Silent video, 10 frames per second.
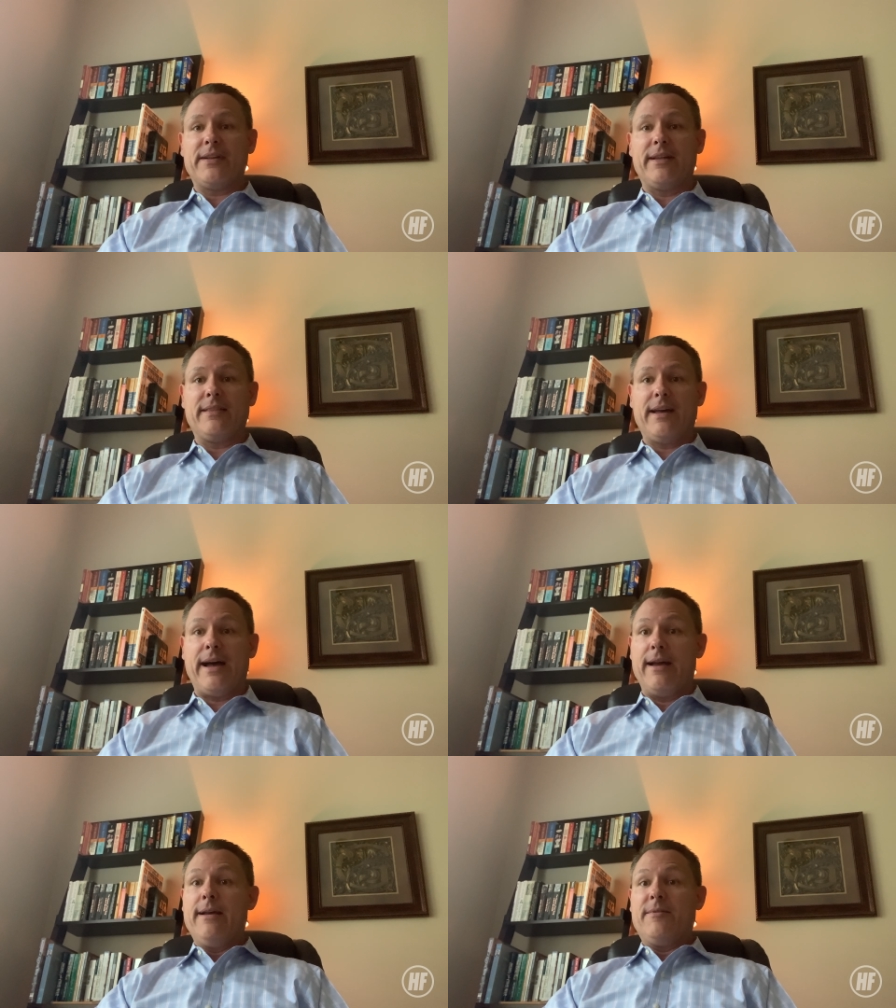like
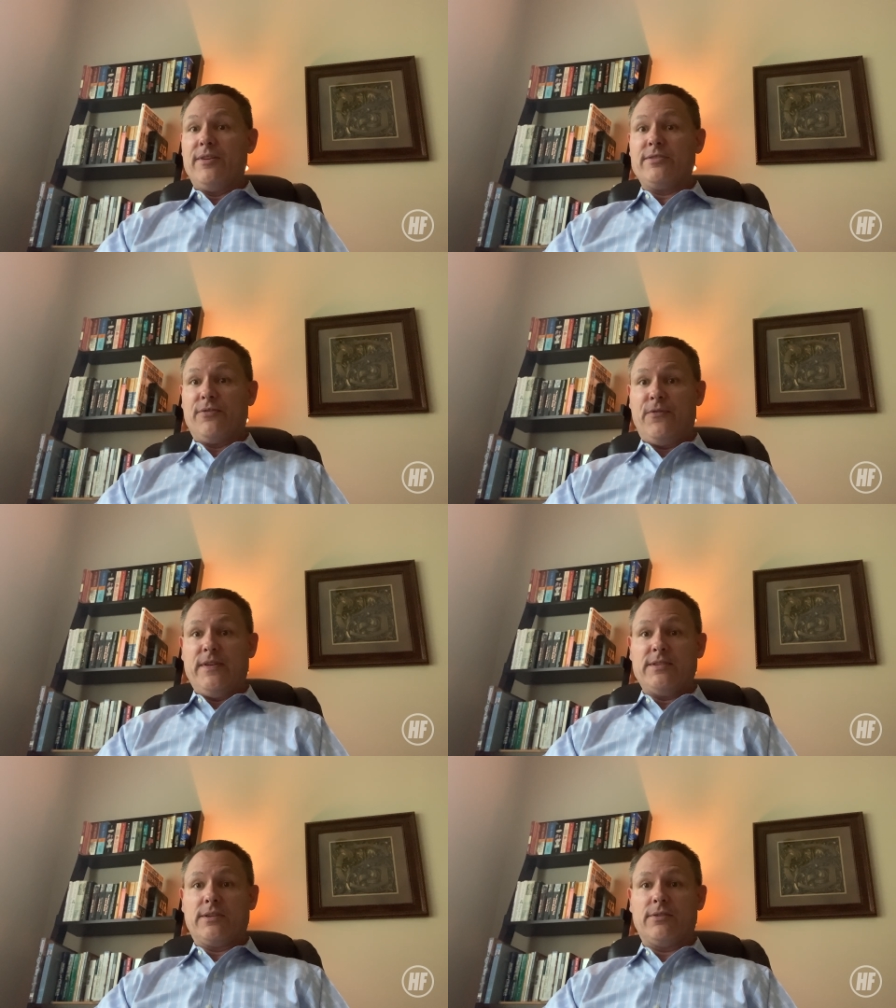that. And those are
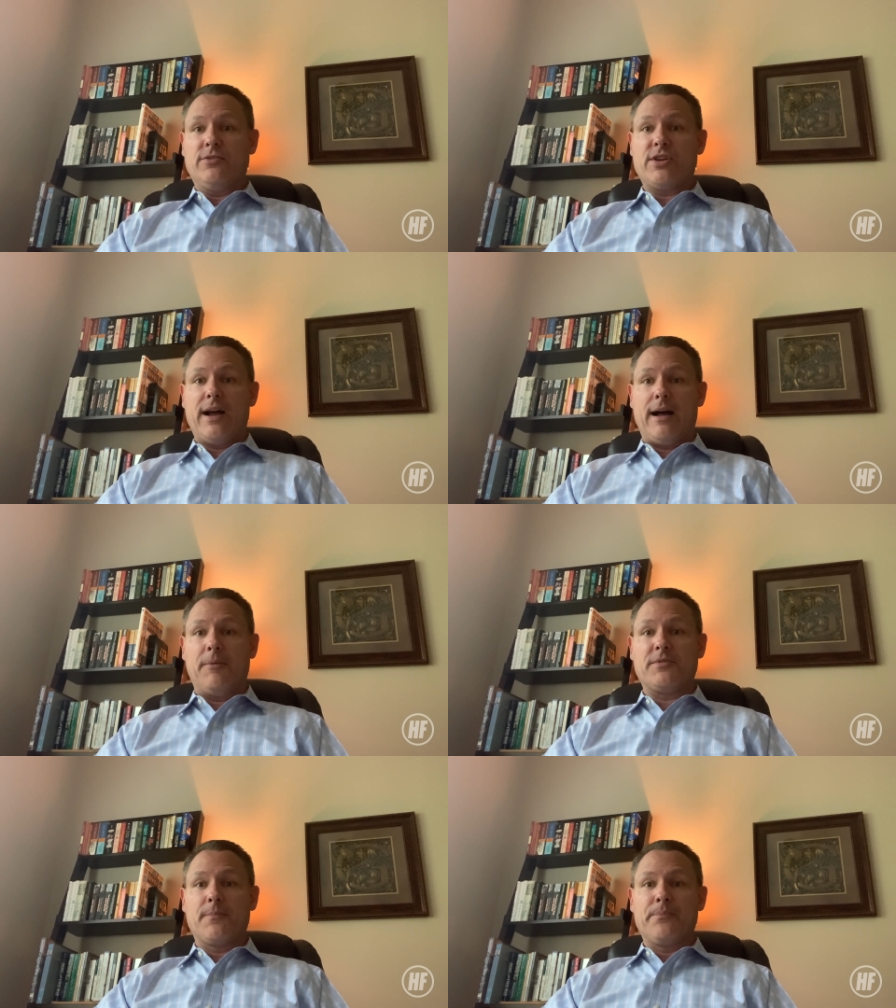physical jobs.